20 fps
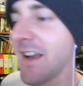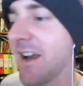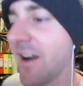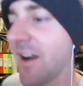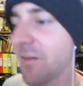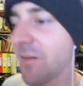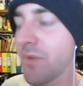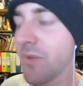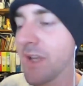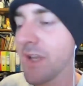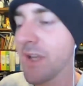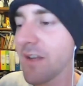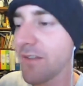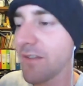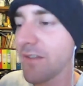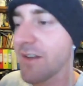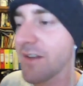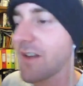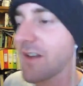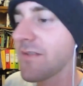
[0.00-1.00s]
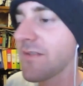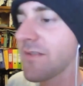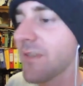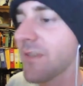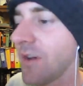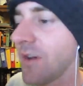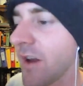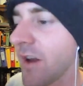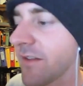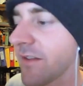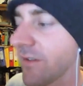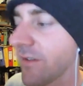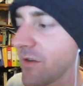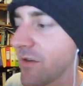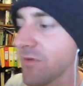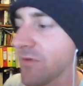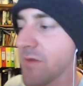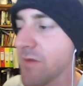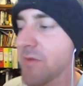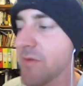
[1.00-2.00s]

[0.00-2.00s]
Bring your stuff. All right. So remember,